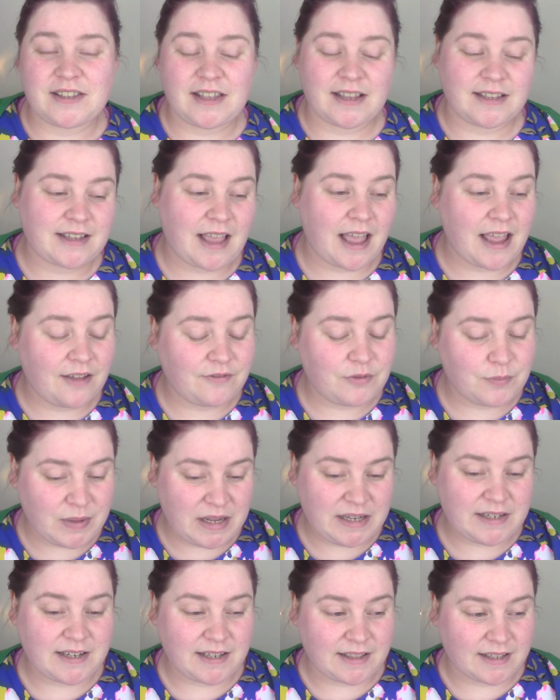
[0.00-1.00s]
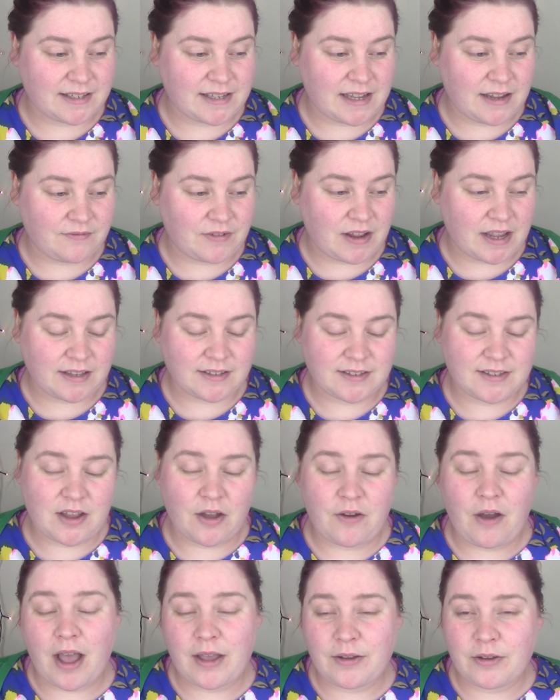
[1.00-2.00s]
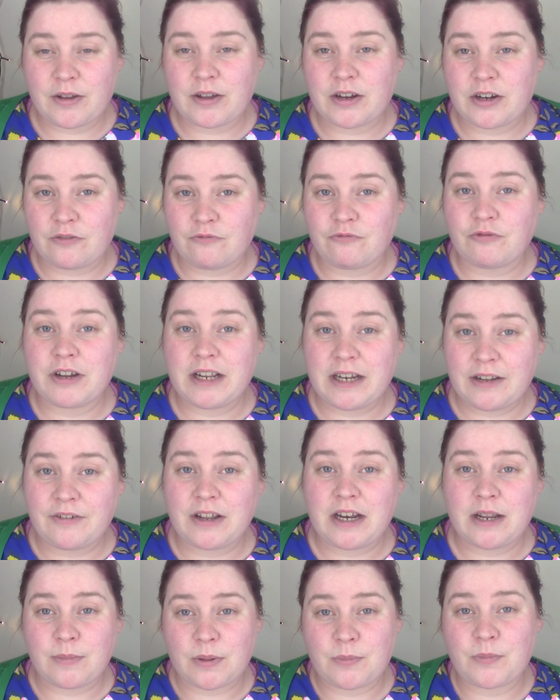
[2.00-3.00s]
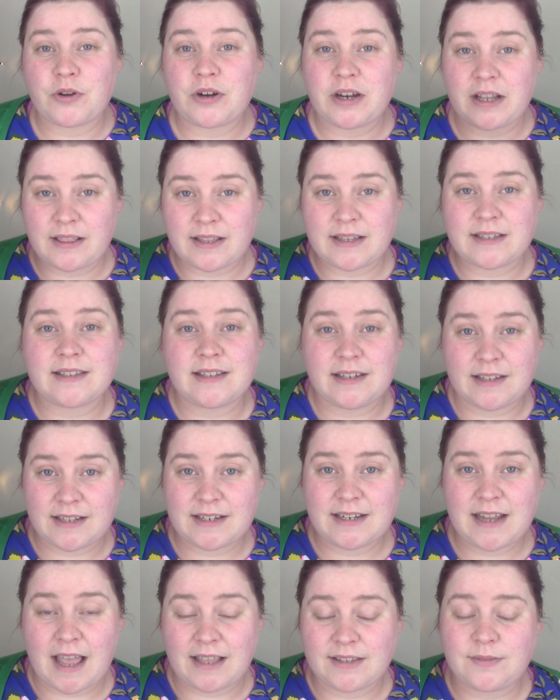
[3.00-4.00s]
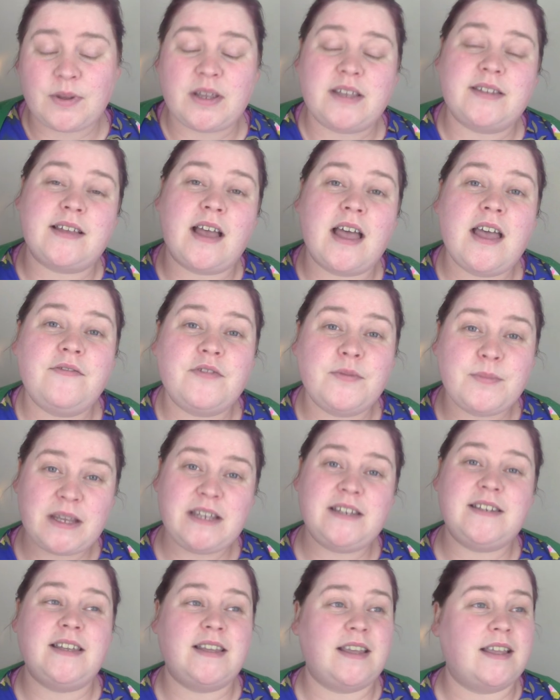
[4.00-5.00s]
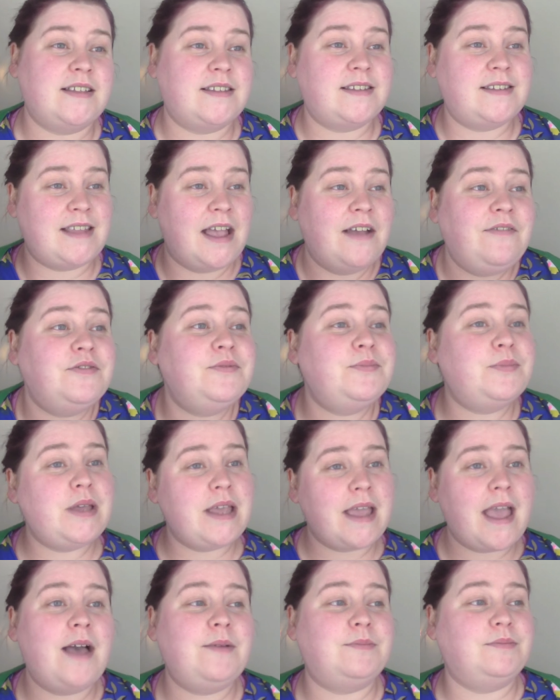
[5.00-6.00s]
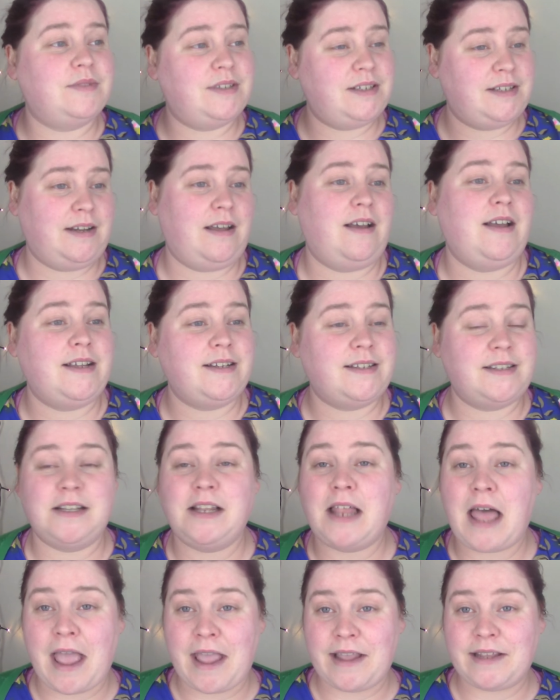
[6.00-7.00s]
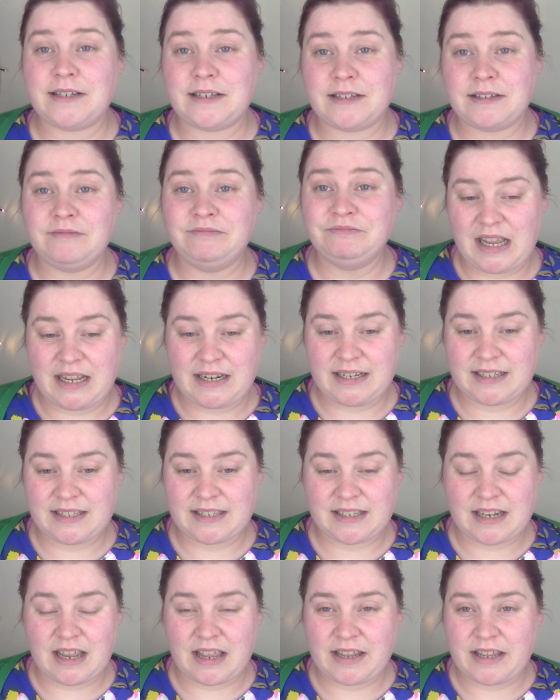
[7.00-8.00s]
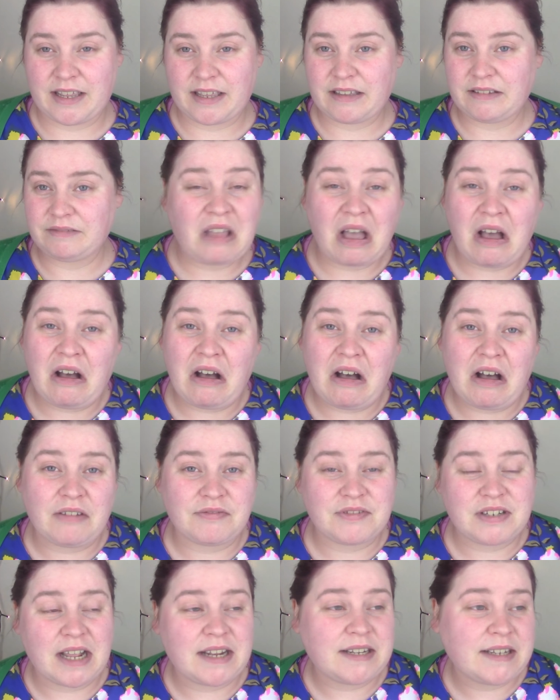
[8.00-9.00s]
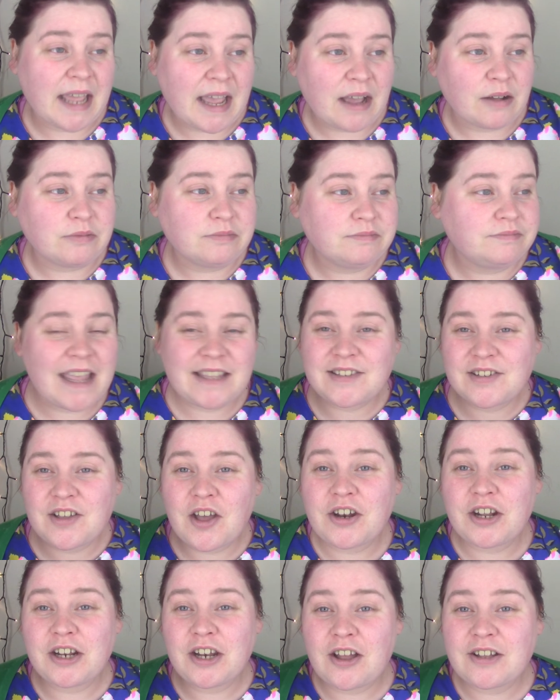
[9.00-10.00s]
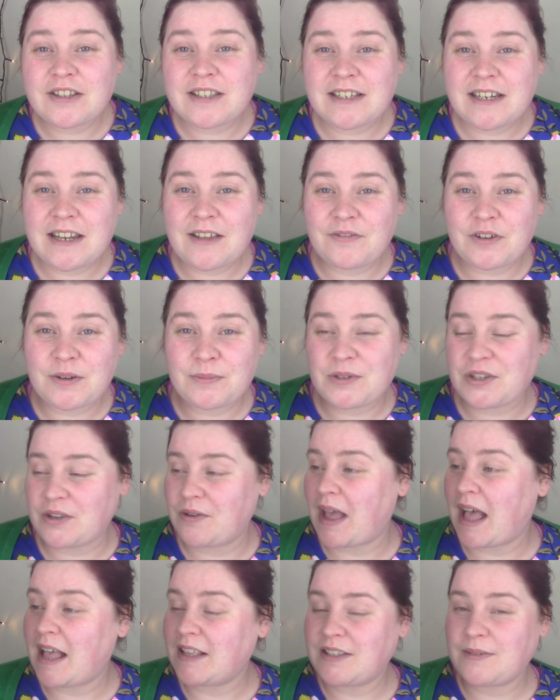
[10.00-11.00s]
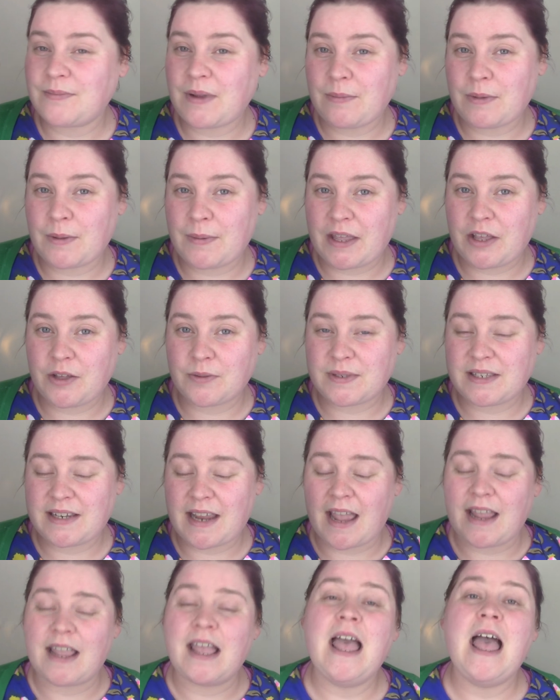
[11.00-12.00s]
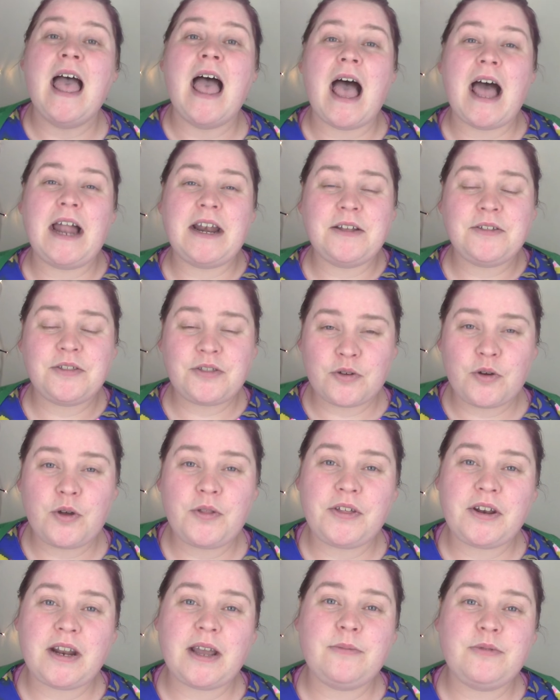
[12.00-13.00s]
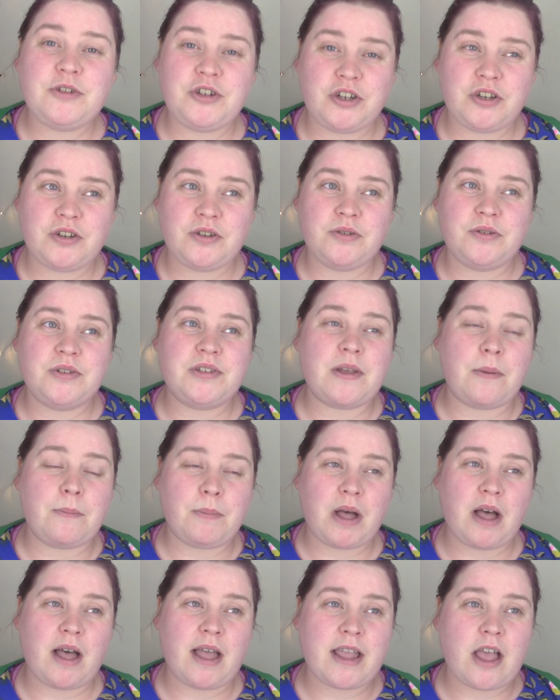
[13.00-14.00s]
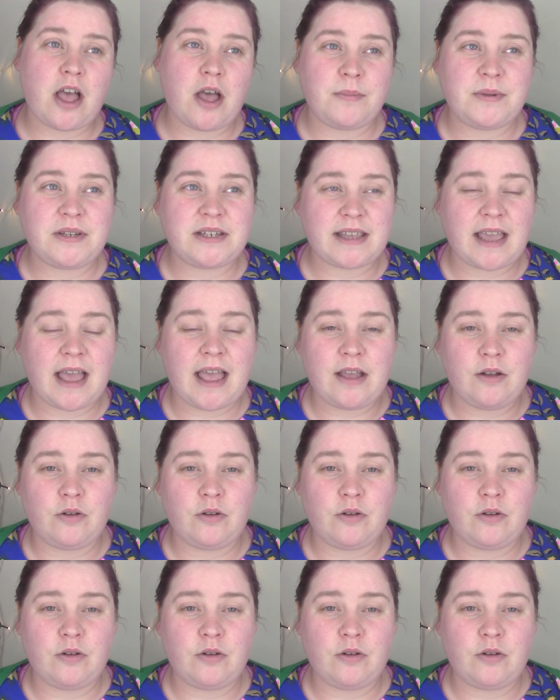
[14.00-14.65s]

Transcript: things. I have a meeting this evening, so I'm going to really be putting this to the test because I have a meeting at 7 p.m. tonight till 8 and it's like 10:30 now. It's got a lot to live up to. It has to make my makeup stay. And I thought that I would use my Urban Decay